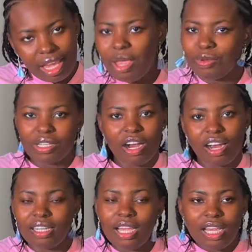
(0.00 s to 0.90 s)
it was
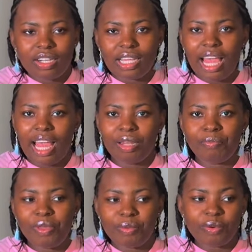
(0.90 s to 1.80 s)
hard because I had
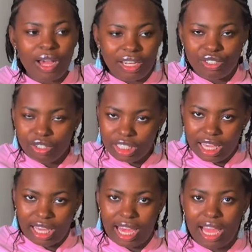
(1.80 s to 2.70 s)
people who had short
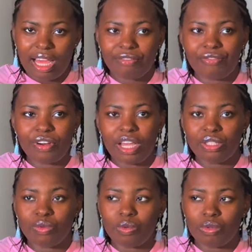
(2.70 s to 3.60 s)
hair. I had
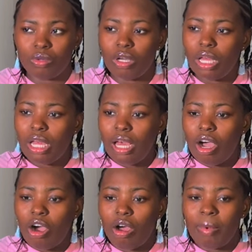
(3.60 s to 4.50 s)
friends who
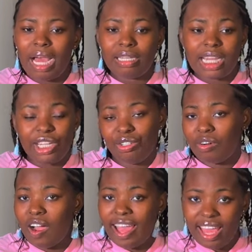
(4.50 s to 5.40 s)
had
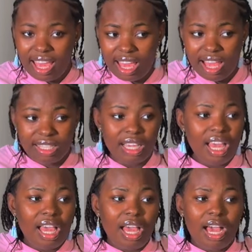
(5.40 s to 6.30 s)
natural hairs,
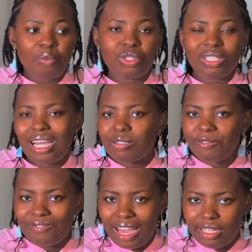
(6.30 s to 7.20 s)
and we just had
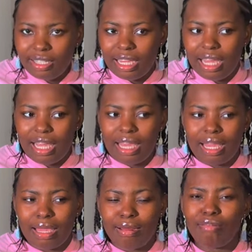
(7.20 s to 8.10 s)
to find
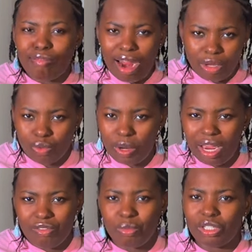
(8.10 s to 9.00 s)
a ground
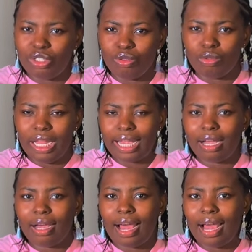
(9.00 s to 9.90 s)
where everybody,
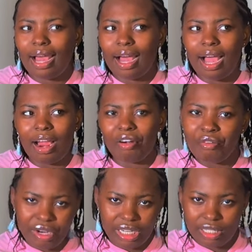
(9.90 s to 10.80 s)

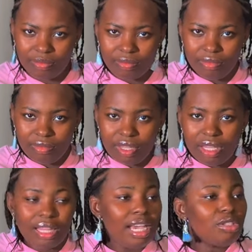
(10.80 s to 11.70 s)
agreed.
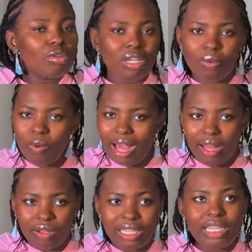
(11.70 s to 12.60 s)
It took a
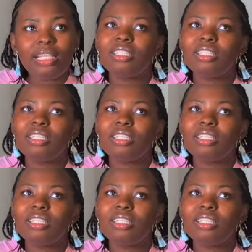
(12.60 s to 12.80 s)
while. It